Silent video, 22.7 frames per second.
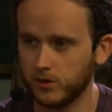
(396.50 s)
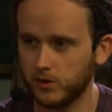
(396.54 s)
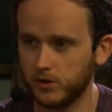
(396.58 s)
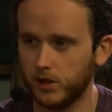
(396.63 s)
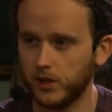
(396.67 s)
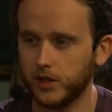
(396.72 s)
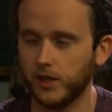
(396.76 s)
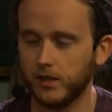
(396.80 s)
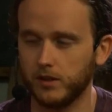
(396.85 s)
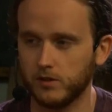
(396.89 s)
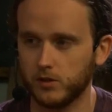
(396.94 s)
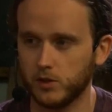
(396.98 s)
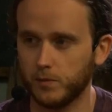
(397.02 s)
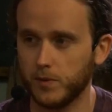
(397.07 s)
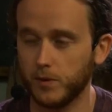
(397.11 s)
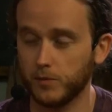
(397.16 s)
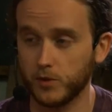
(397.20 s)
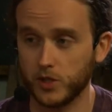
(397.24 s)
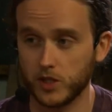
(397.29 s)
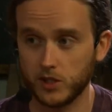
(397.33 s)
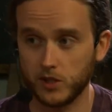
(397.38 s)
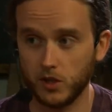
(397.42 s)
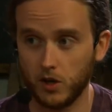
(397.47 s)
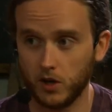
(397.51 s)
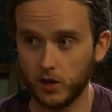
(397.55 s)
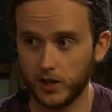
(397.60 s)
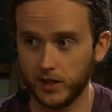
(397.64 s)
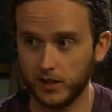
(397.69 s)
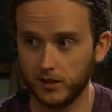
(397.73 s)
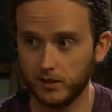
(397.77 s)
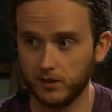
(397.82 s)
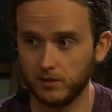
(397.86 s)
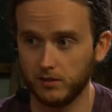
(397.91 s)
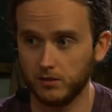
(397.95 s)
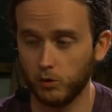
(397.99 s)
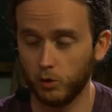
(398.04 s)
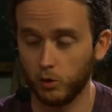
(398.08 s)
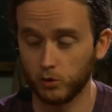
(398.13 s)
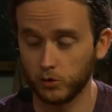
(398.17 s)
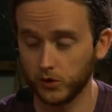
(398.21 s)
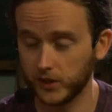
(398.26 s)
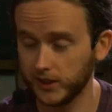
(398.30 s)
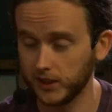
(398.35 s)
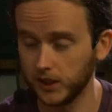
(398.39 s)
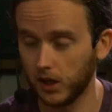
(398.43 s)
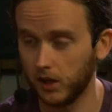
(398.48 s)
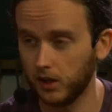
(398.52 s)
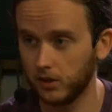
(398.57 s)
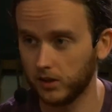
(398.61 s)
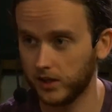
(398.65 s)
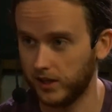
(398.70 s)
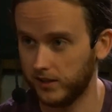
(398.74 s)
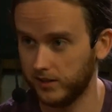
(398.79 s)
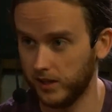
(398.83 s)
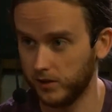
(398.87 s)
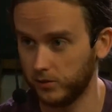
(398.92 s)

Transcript: Okay, so people just log in or relog, and